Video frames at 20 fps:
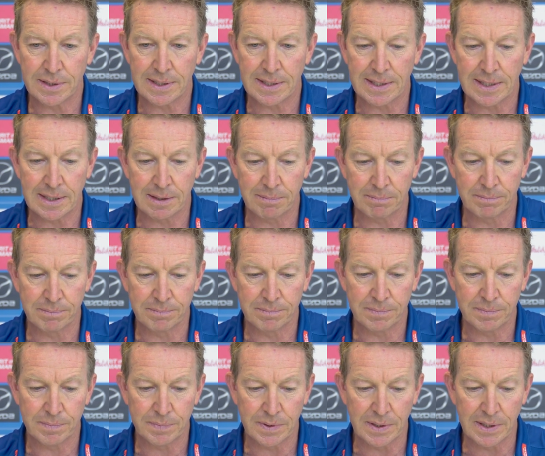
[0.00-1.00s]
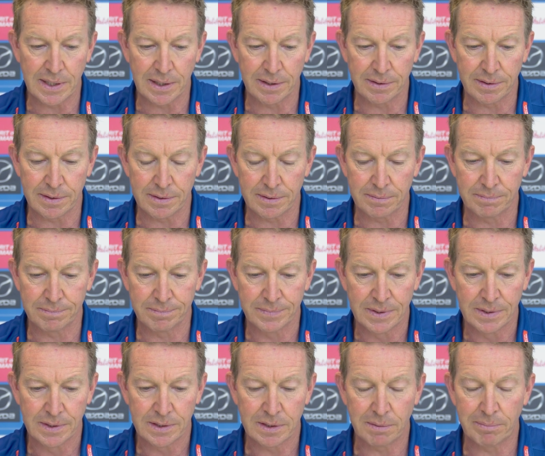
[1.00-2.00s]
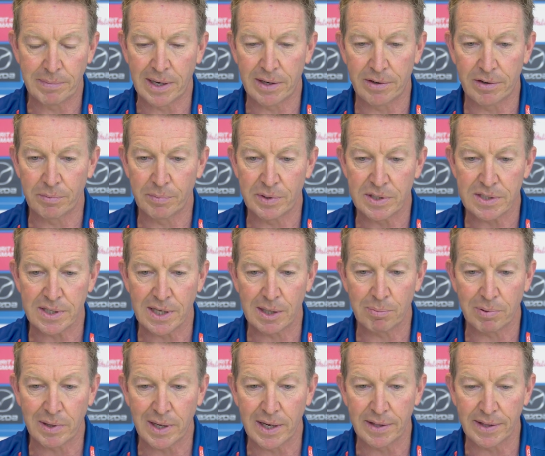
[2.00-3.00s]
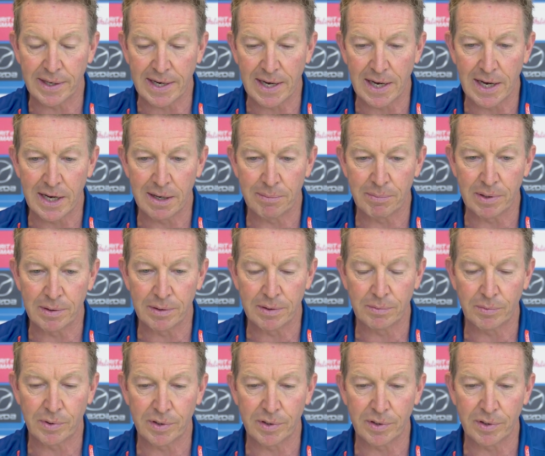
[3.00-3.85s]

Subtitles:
You know, the manner in which they play the game and